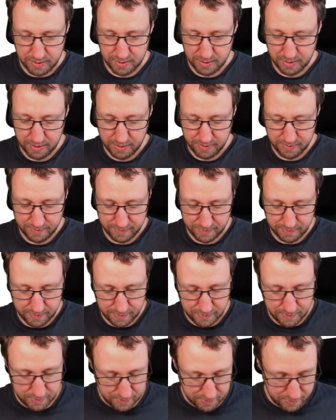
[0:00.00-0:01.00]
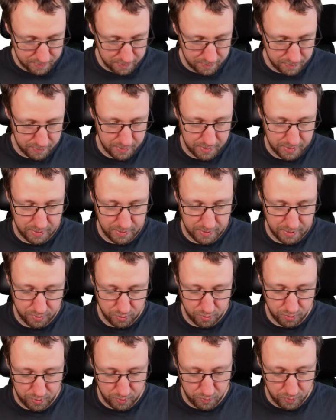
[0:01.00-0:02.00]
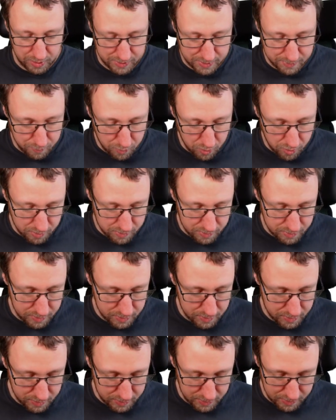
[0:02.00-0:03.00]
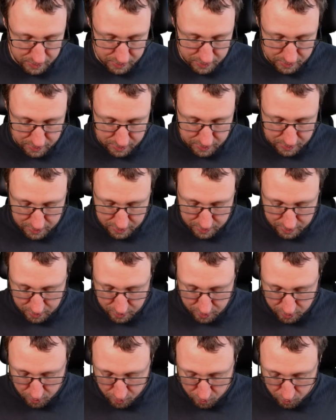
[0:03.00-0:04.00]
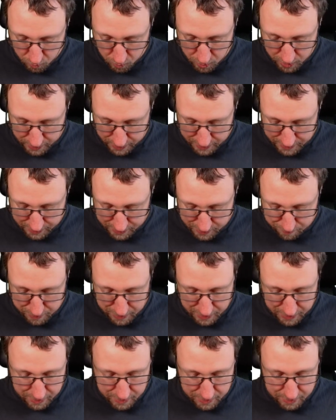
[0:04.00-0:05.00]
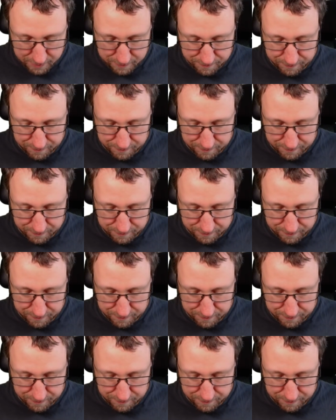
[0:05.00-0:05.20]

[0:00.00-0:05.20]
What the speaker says: We need to do it once more and work as expected.